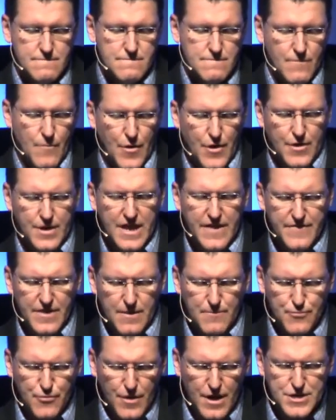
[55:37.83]
We are giving
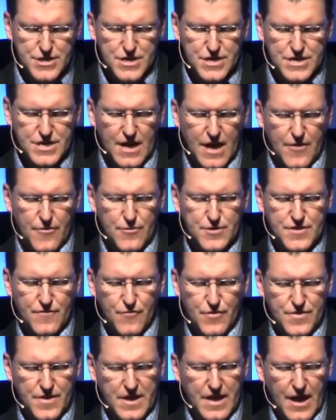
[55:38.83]
impressions to others of
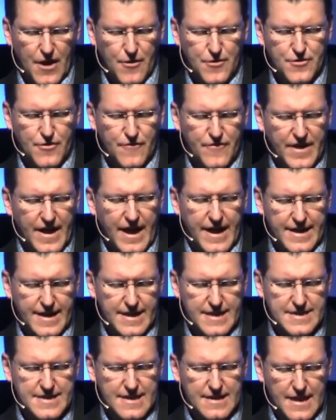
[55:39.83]
what the character of God
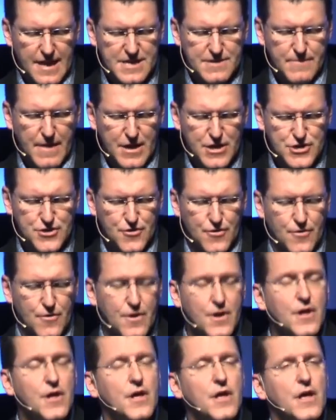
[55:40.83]
is, and let's make sure
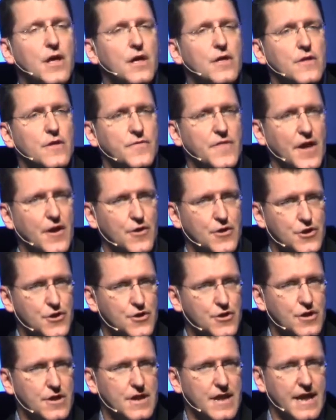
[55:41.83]
that they are
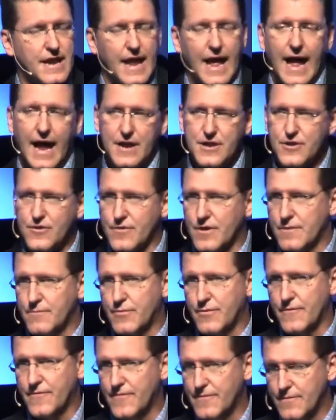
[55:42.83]
good and accurate
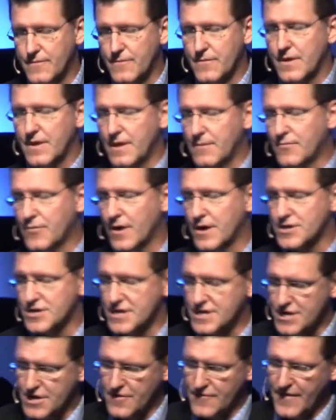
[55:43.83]

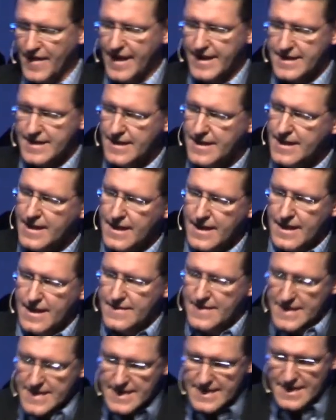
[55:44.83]
impressions. And in fact,
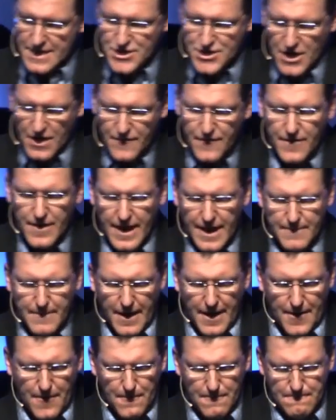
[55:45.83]
this is the Chick fil A
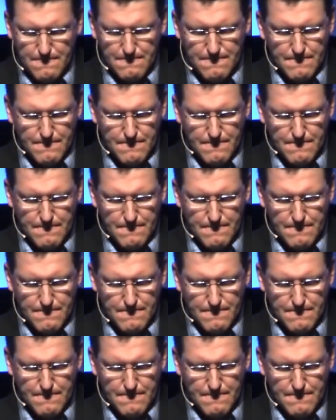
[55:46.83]
model.